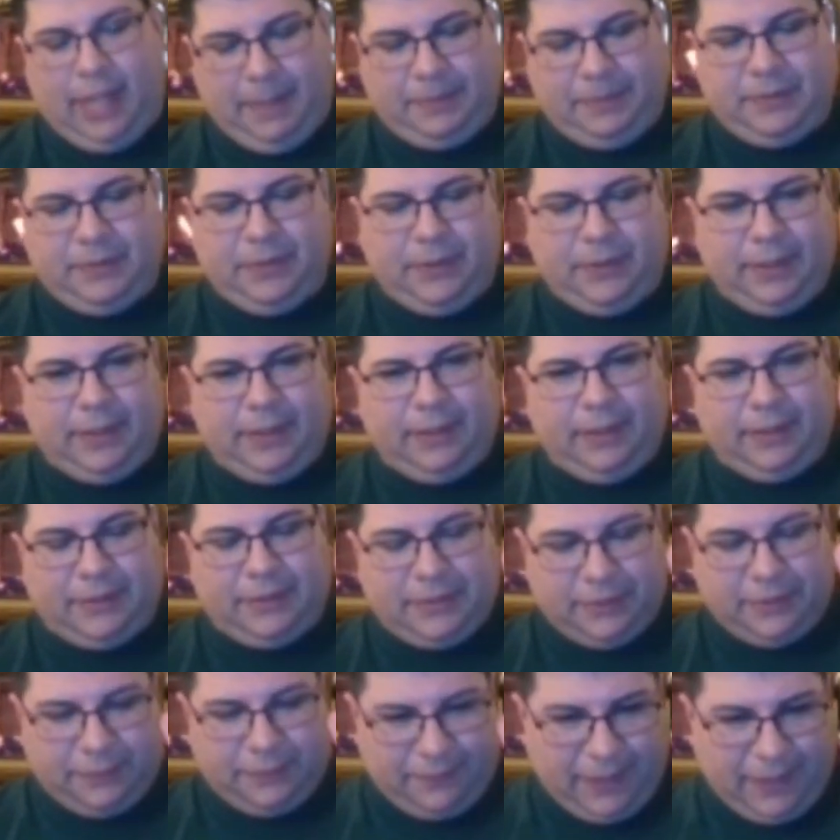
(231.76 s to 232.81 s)

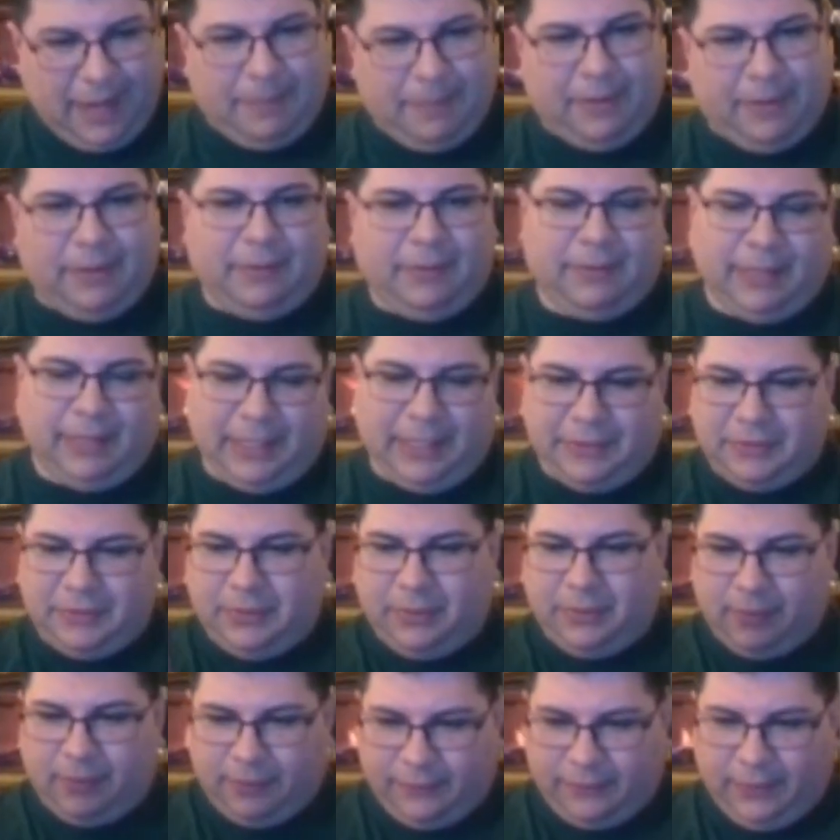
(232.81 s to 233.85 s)
So famine leads
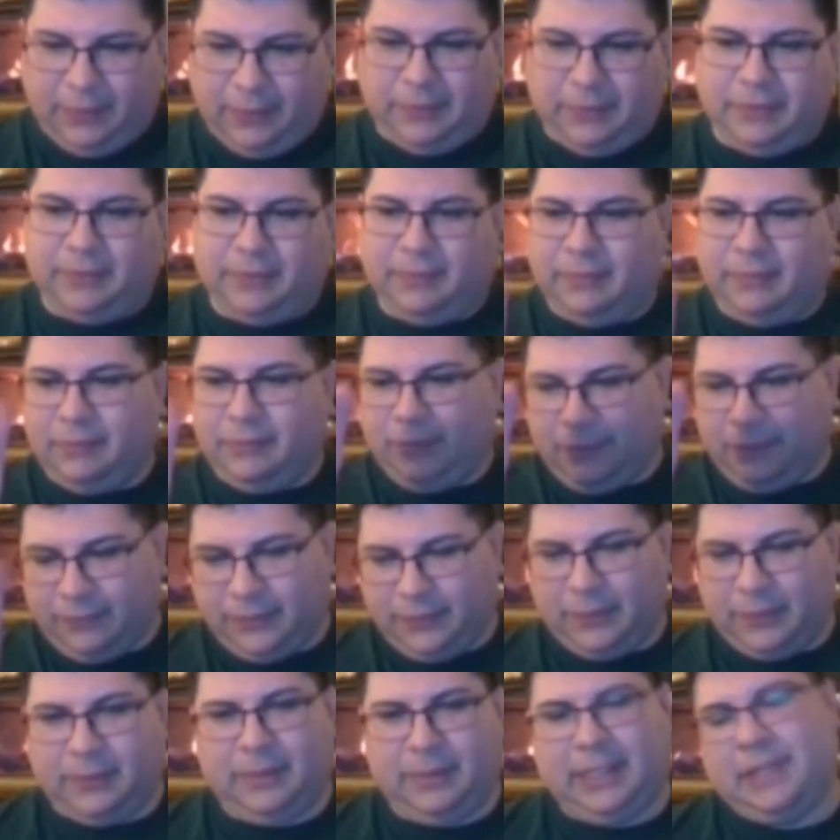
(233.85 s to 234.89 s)
to revolt.
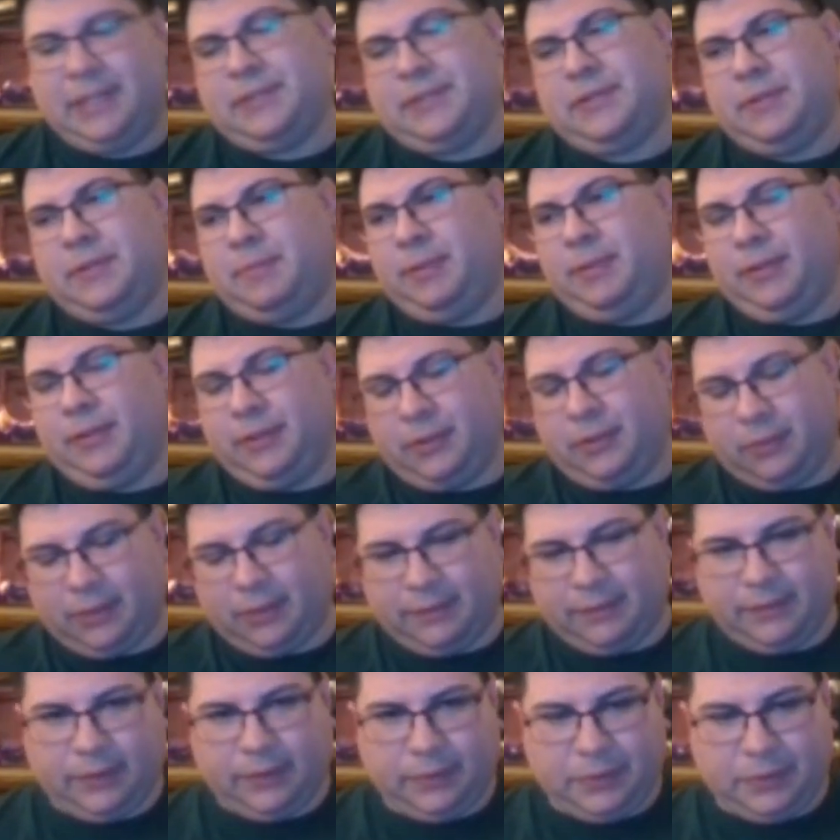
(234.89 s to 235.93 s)
Revolt leads to political
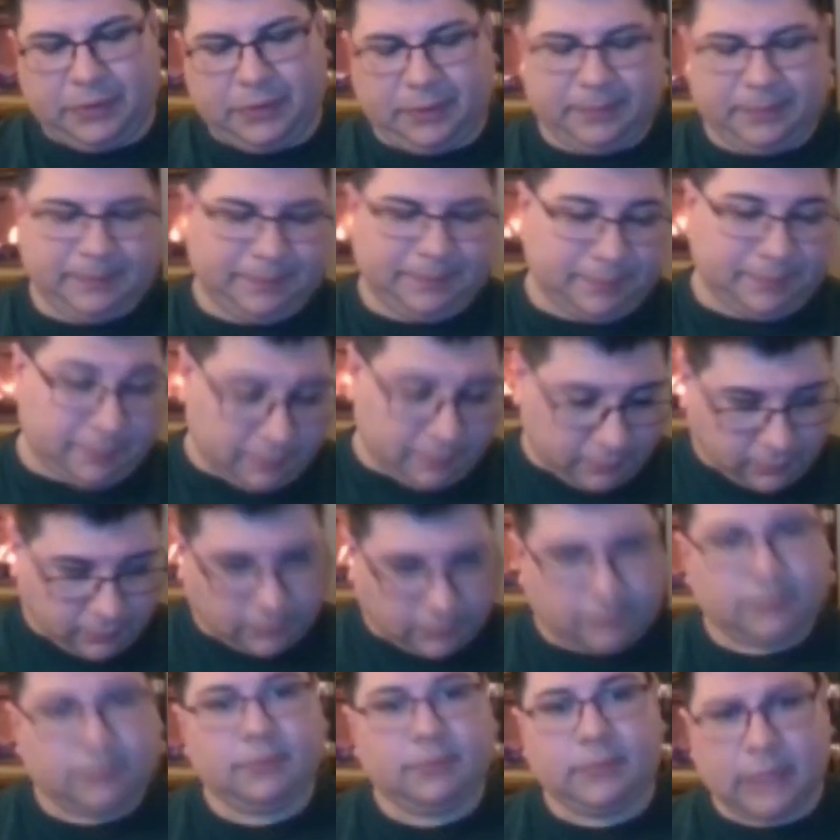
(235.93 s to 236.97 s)
revolution.
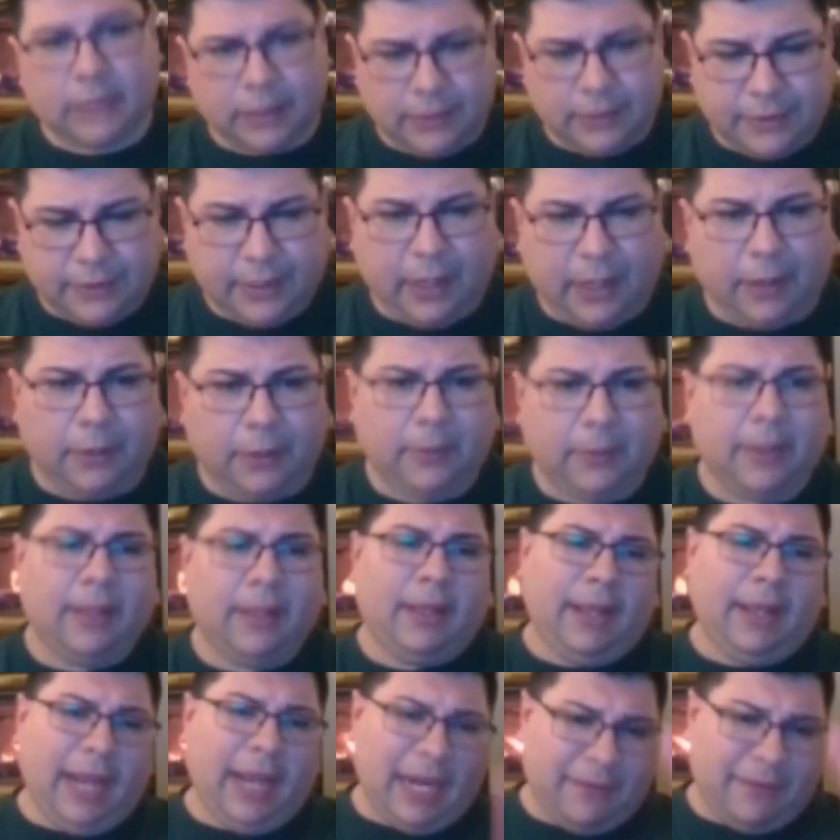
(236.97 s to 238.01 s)
So
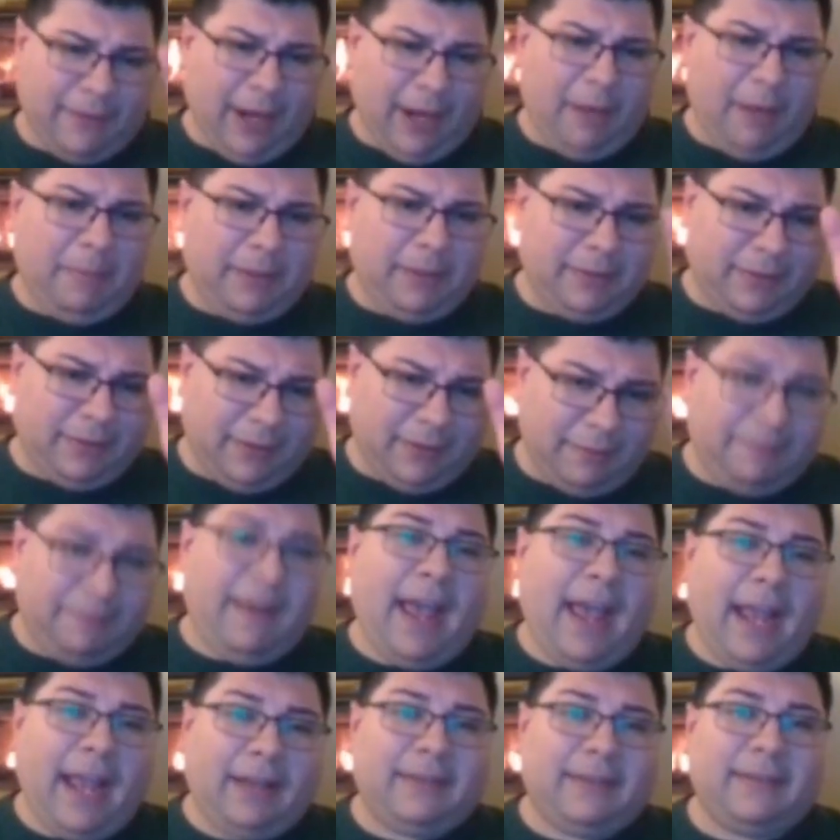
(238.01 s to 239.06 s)
environmental
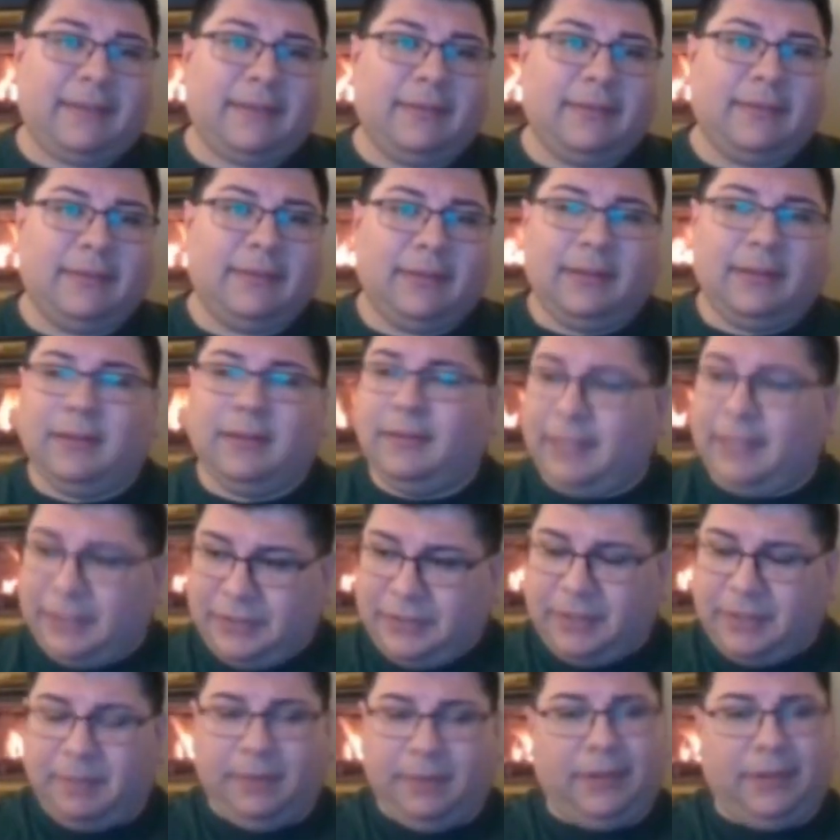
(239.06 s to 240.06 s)
effect leads to